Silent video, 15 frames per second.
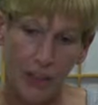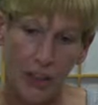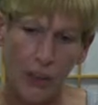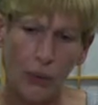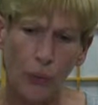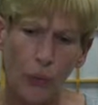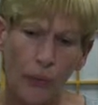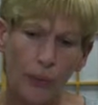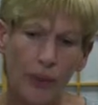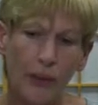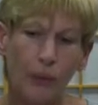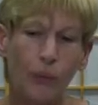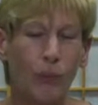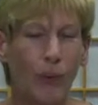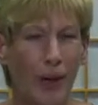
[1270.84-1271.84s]
You won't really
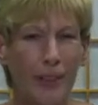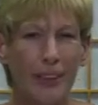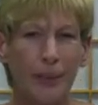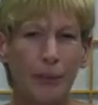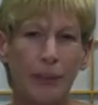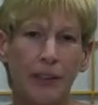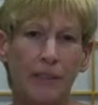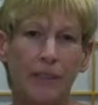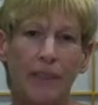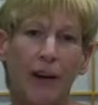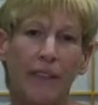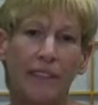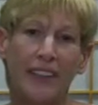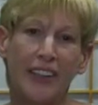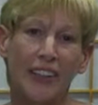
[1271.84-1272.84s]
want to be
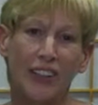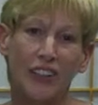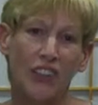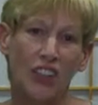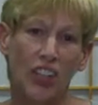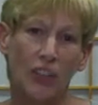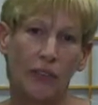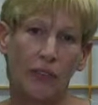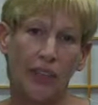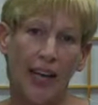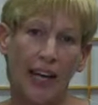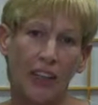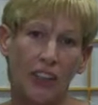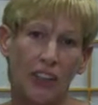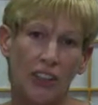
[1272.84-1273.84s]
involved in those chain
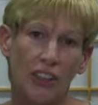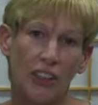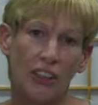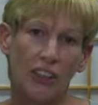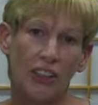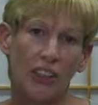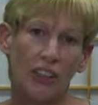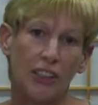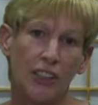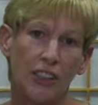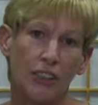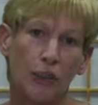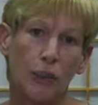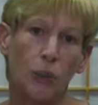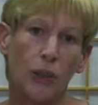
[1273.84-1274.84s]
reactions.
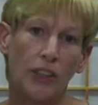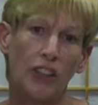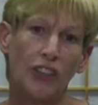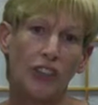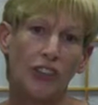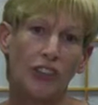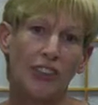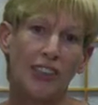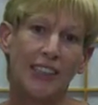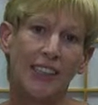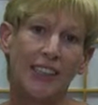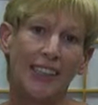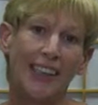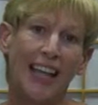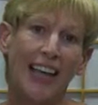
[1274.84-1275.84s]
Once you
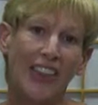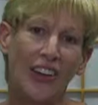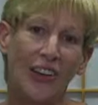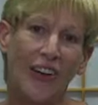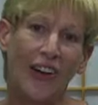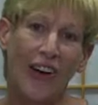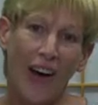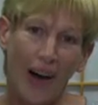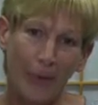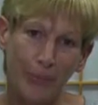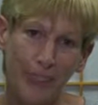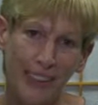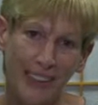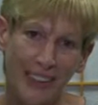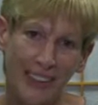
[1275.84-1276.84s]
see that there are
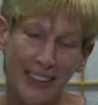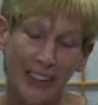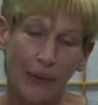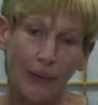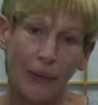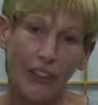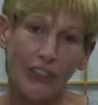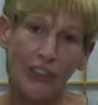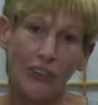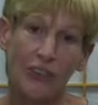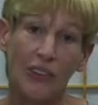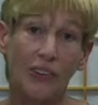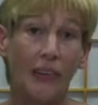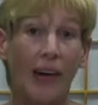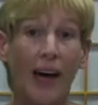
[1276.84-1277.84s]
options that will lead you
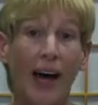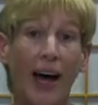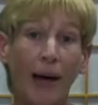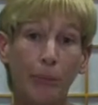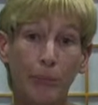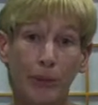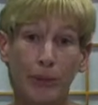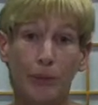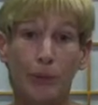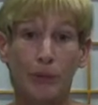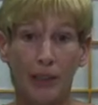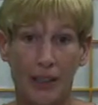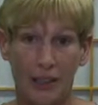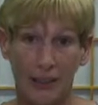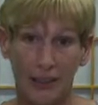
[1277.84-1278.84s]
into a happier
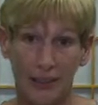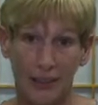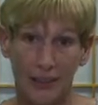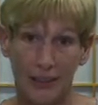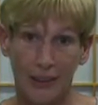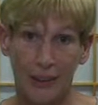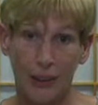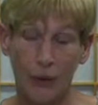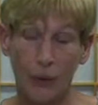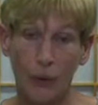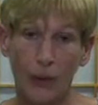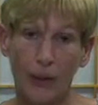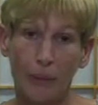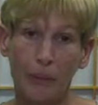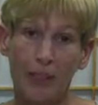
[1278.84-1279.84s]
place,
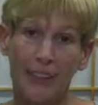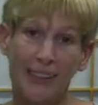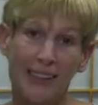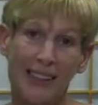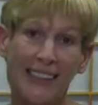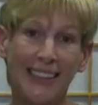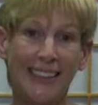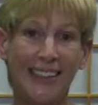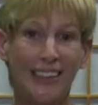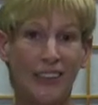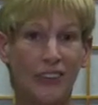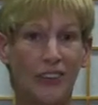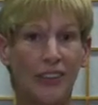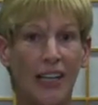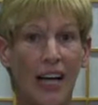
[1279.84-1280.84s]
where it makes it
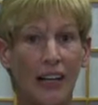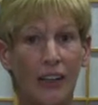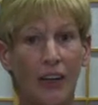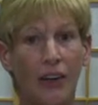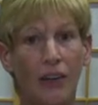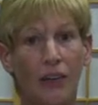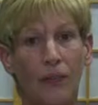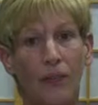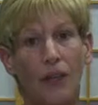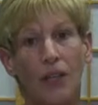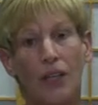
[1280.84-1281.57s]
easier to let go,